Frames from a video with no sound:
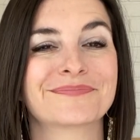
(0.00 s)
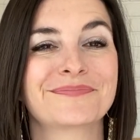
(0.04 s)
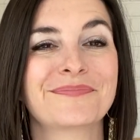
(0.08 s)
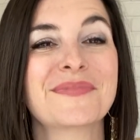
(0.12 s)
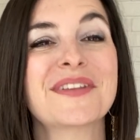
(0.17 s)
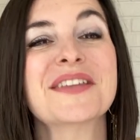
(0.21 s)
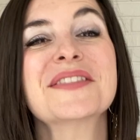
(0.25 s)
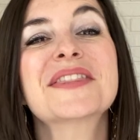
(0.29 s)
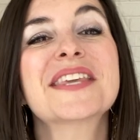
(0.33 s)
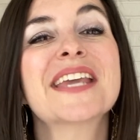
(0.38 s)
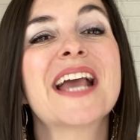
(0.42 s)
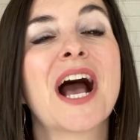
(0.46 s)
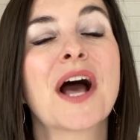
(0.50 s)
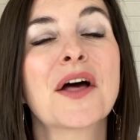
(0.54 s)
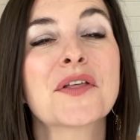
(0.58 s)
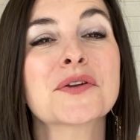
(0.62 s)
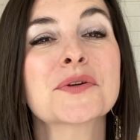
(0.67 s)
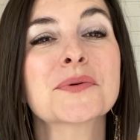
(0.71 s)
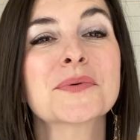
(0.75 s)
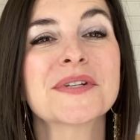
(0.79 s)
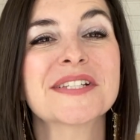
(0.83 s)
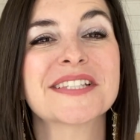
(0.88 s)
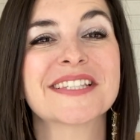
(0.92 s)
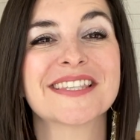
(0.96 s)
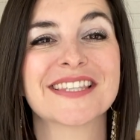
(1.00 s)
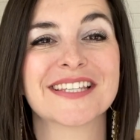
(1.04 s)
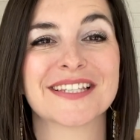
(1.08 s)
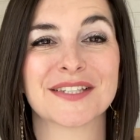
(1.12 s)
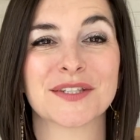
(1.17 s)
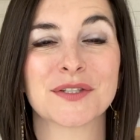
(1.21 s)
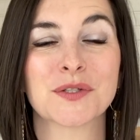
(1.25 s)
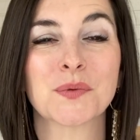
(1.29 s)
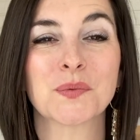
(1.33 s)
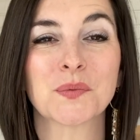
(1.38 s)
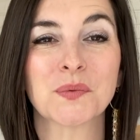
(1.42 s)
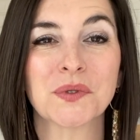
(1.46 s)
The other reason this
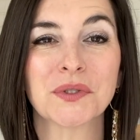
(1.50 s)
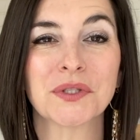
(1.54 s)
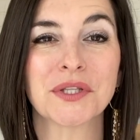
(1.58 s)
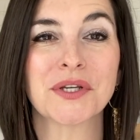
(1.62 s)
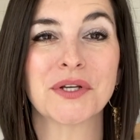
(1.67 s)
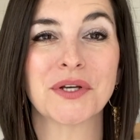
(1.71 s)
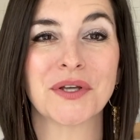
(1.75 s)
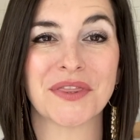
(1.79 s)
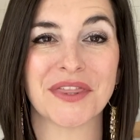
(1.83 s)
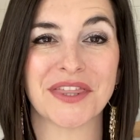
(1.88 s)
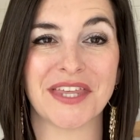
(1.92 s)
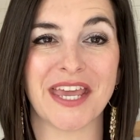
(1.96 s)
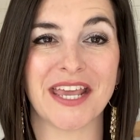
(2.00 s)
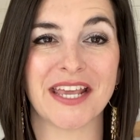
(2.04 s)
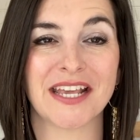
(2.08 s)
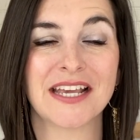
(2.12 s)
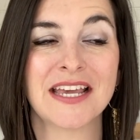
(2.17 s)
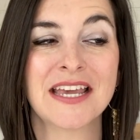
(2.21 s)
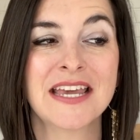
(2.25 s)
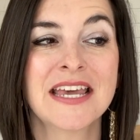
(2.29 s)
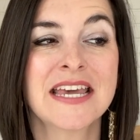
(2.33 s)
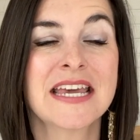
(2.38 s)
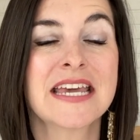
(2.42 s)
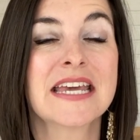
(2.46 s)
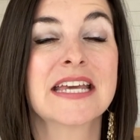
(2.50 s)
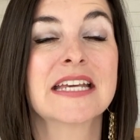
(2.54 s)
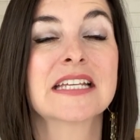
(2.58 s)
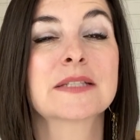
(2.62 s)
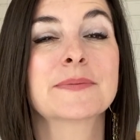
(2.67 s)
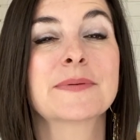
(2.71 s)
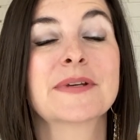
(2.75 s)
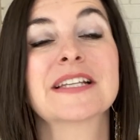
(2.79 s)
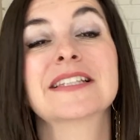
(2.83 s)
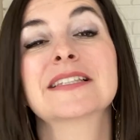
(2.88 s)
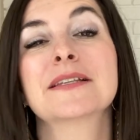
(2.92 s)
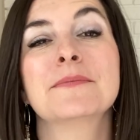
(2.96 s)
is a really good thing is
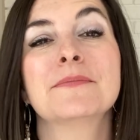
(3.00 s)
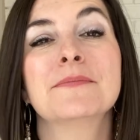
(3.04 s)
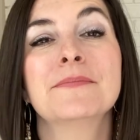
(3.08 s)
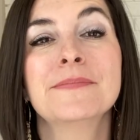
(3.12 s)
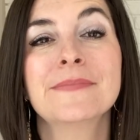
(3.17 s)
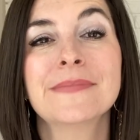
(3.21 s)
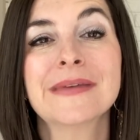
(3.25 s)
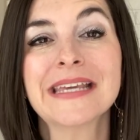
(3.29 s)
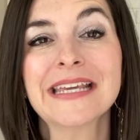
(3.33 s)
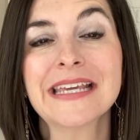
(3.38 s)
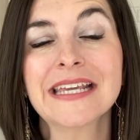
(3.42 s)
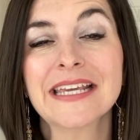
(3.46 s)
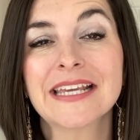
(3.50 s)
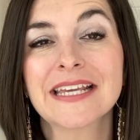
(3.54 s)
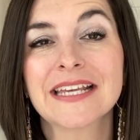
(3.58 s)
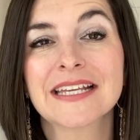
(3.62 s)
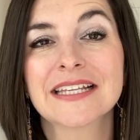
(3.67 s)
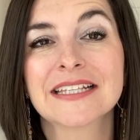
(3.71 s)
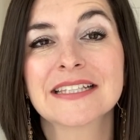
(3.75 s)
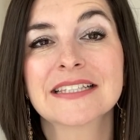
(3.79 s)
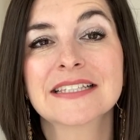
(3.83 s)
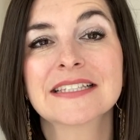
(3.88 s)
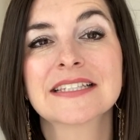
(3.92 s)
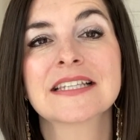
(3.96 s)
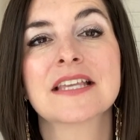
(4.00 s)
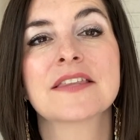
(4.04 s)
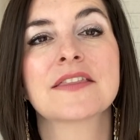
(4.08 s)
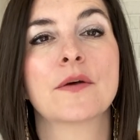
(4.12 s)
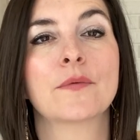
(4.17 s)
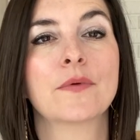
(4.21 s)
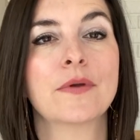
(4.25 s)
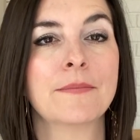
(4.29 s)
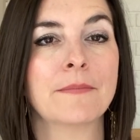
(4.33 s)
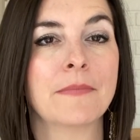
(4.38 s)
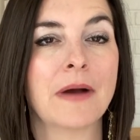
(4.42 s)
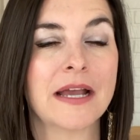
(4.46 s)
because it means
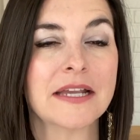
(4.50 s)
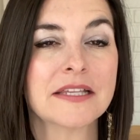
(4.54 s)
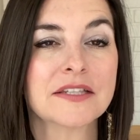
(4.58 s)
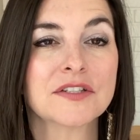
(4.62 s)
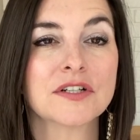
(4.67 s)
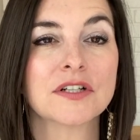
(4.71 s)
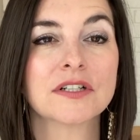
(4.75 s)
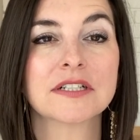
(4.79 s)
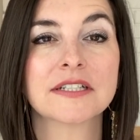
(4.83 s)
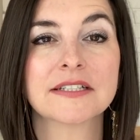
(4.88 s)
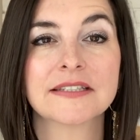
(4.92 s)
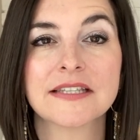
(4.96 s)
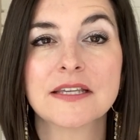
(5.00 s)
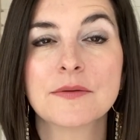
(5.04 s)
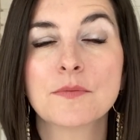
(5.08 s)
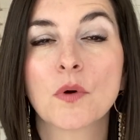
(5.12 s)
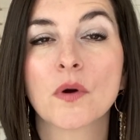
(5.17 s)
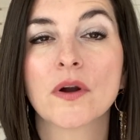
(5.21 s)
that we might start to see more